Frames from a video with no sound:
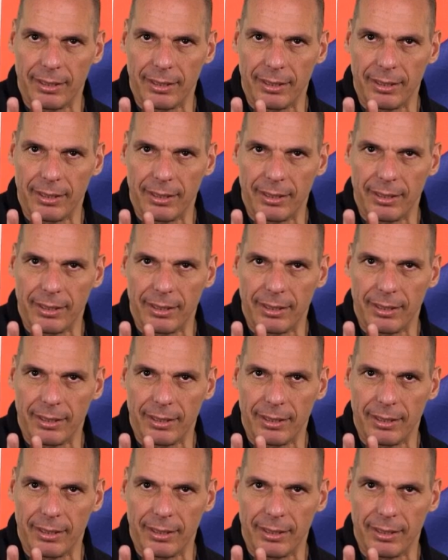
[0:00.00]

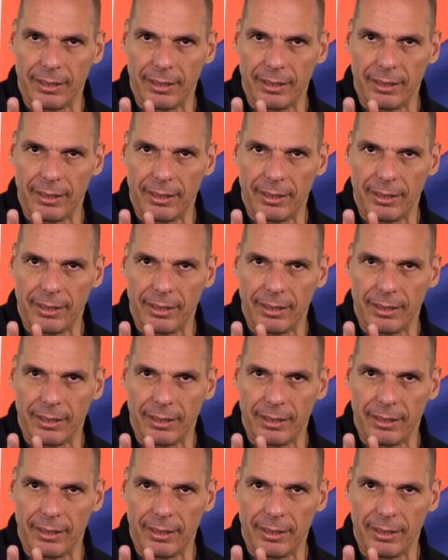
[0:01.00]

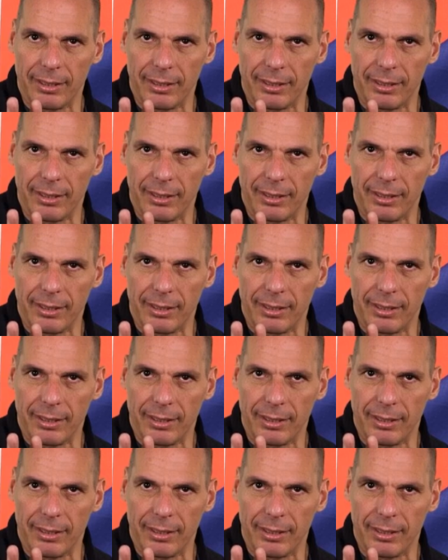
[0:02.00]
(silence)